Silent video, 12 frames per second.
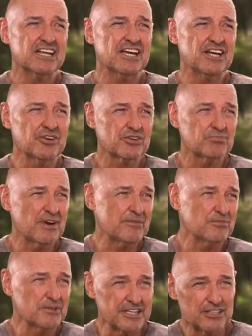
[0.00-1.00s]
and I are
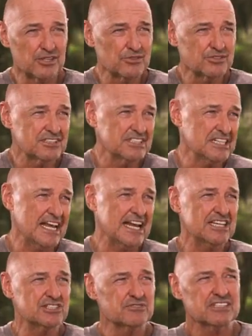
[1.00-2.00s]
probably the closest in
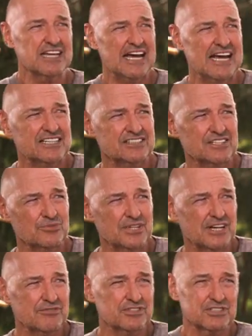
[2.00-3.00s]
age of the cast, and we
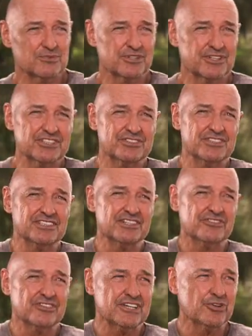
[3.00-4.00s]
have a similar history in
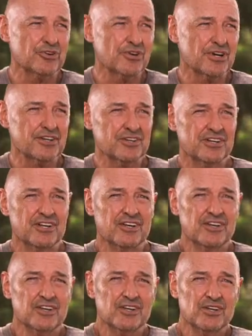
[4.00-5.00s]
the theater, and
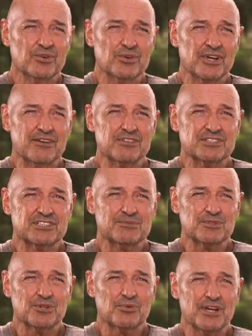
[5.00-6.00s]
we have a
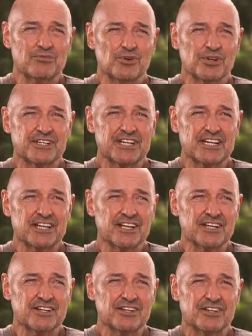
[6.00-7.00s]
similar way of working,
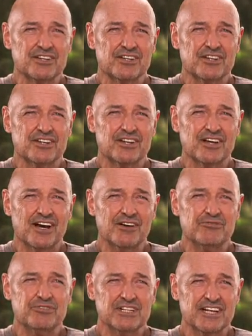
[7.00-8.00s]
and I
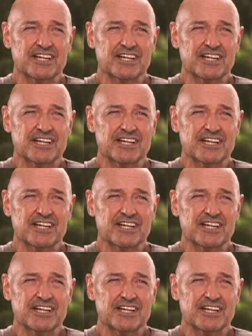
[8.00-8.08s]
feel